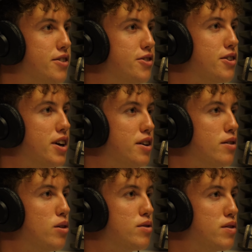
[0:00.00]
So that
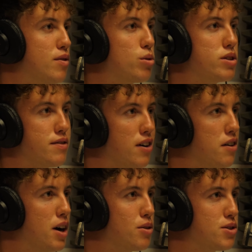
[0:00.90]
involves
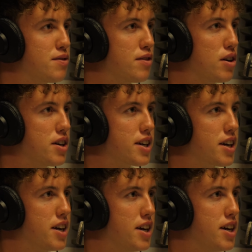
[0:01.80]
45 hours of
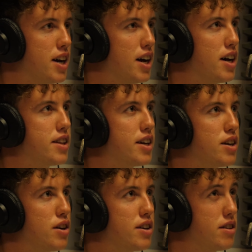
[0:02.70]
flying, and
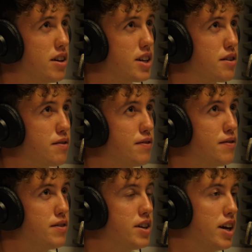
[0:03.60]
then I think
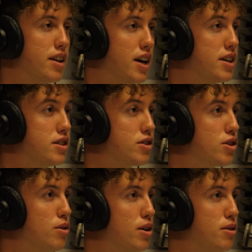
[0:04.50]
10 of that is
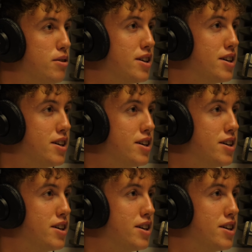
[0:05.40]
solo.